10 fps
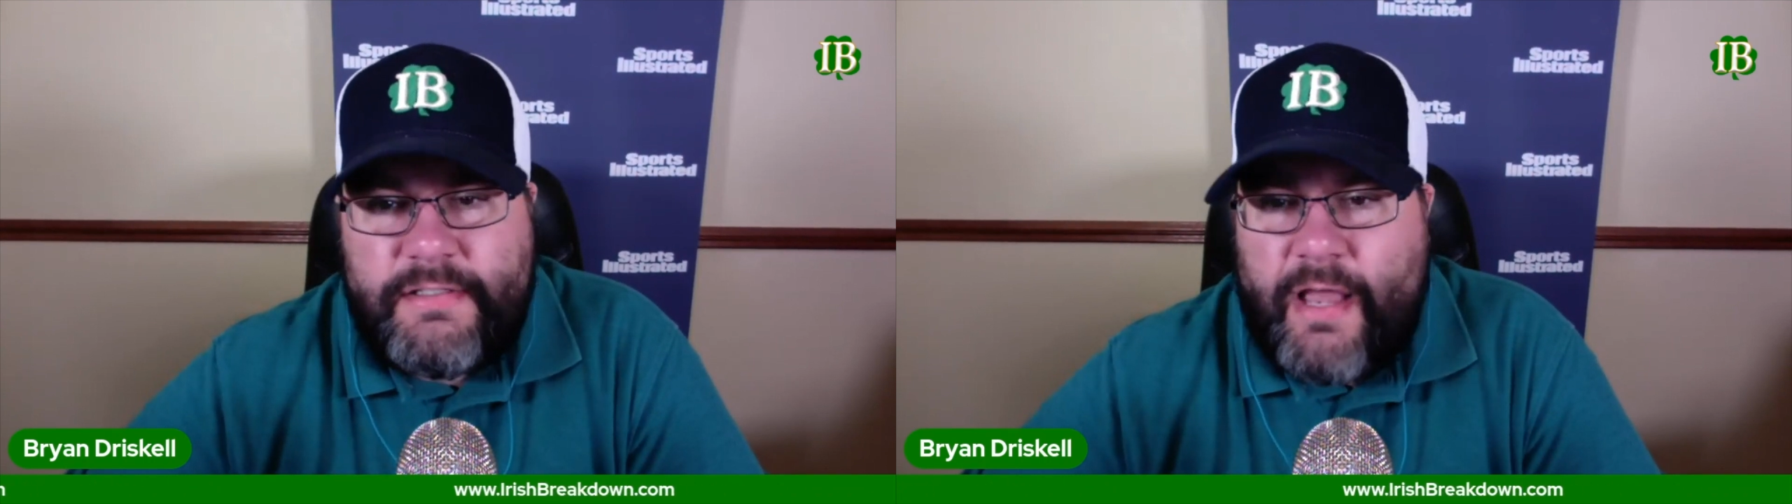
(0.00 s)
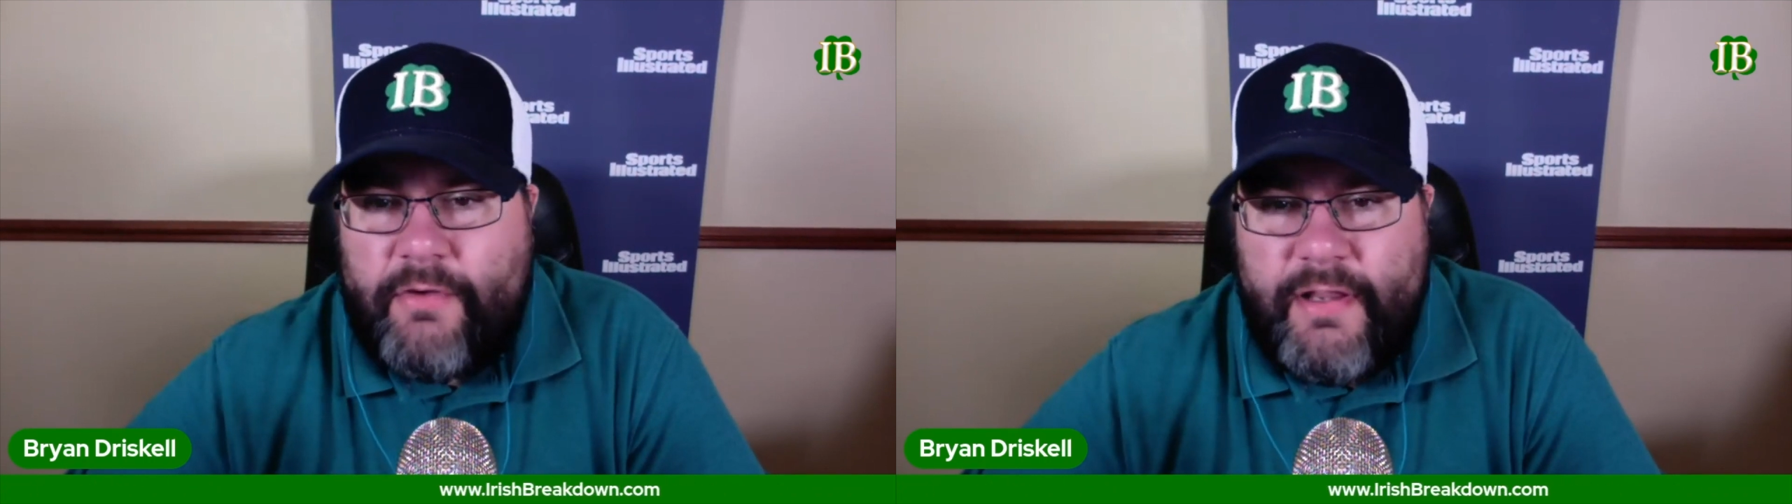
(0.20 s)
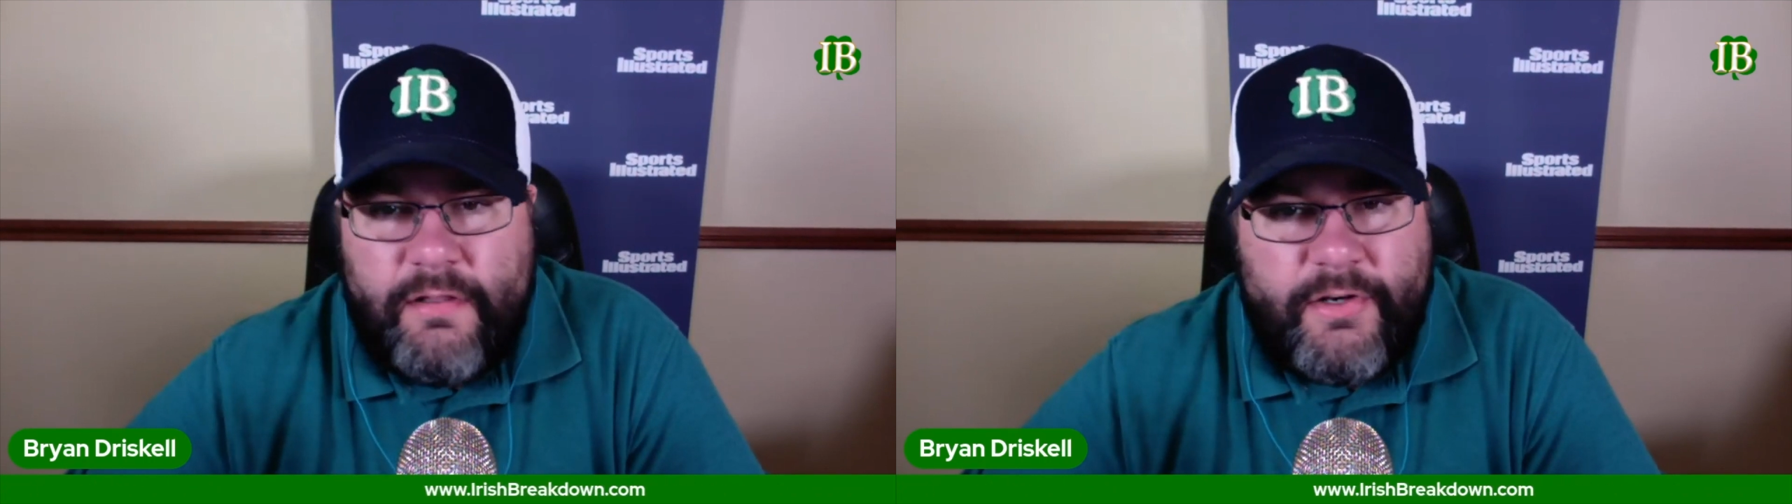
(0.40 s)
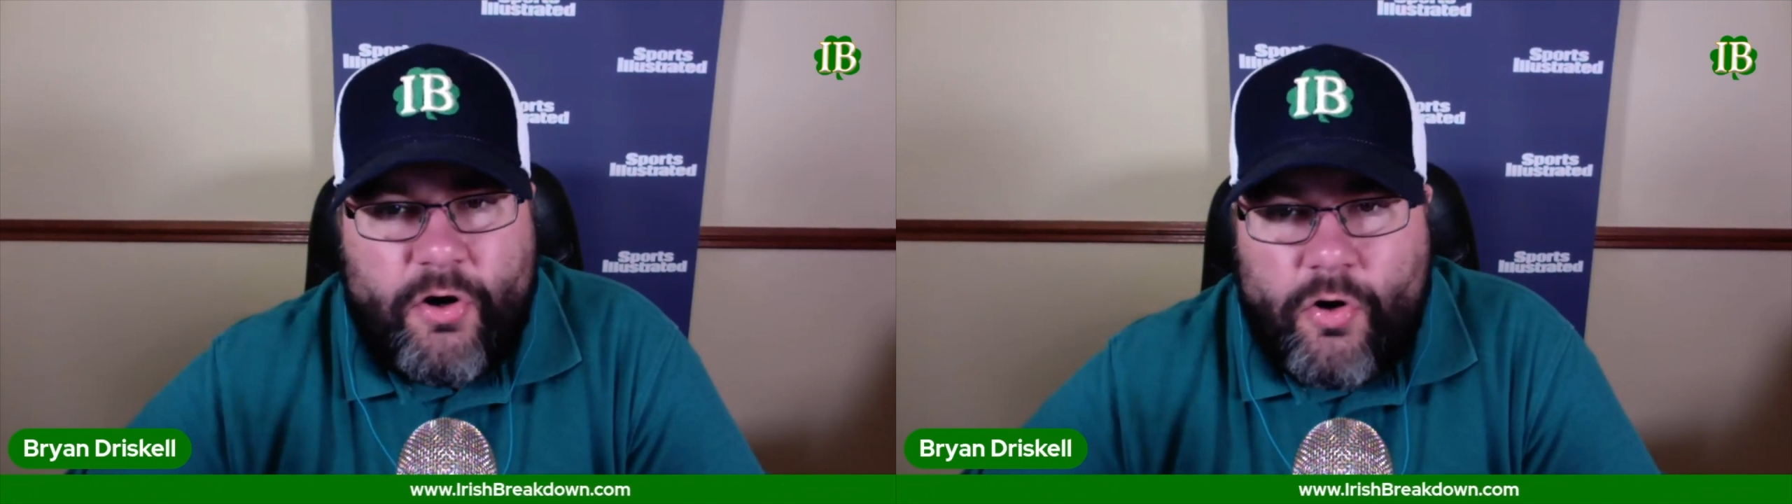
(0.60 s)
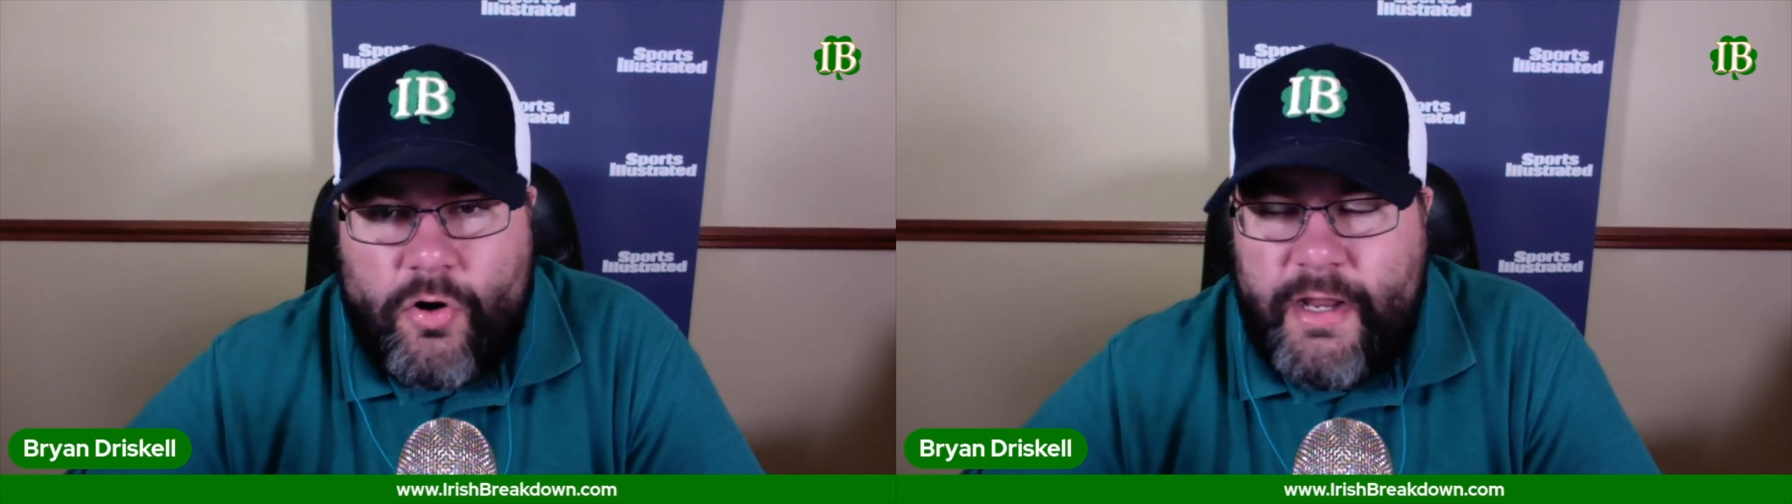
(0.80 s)
downhill in a
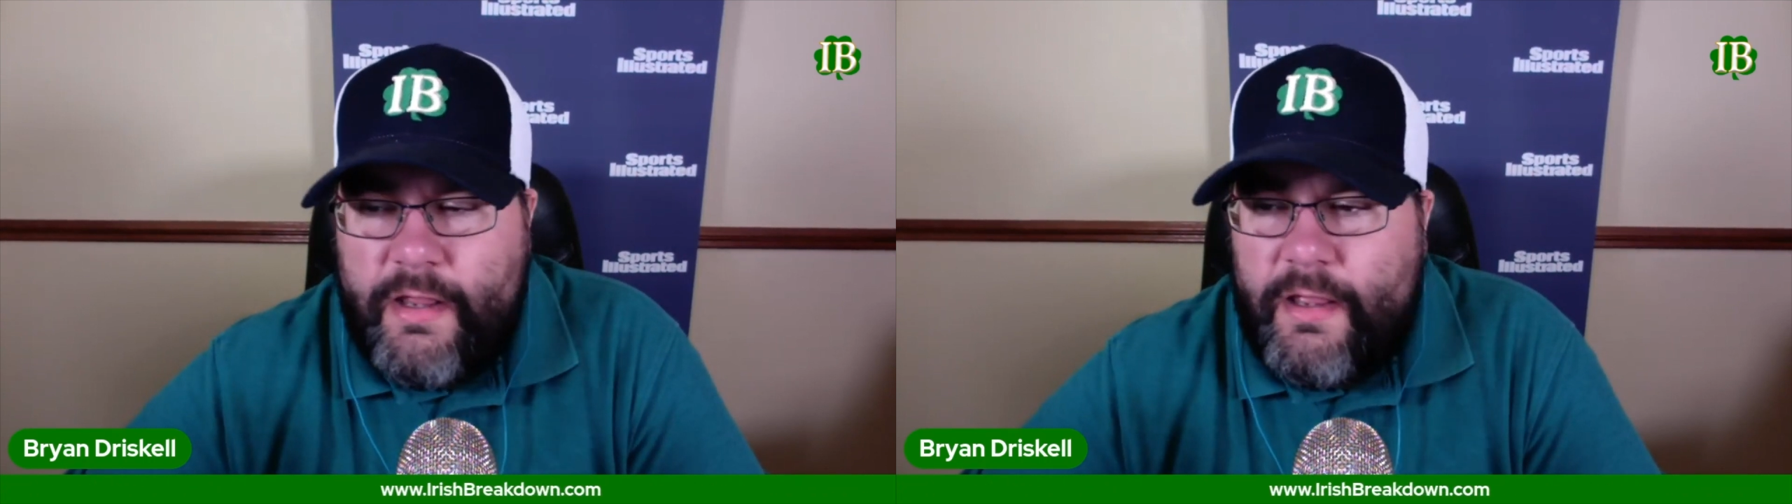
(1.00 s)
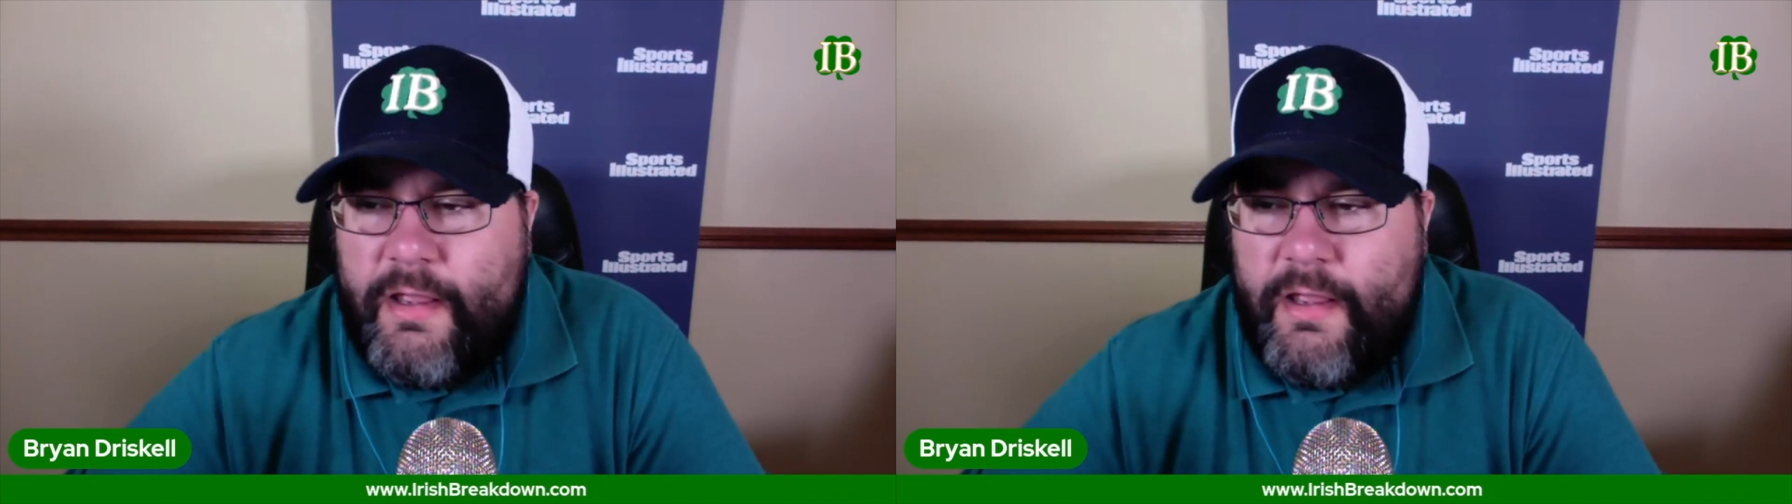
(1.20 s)
hurry.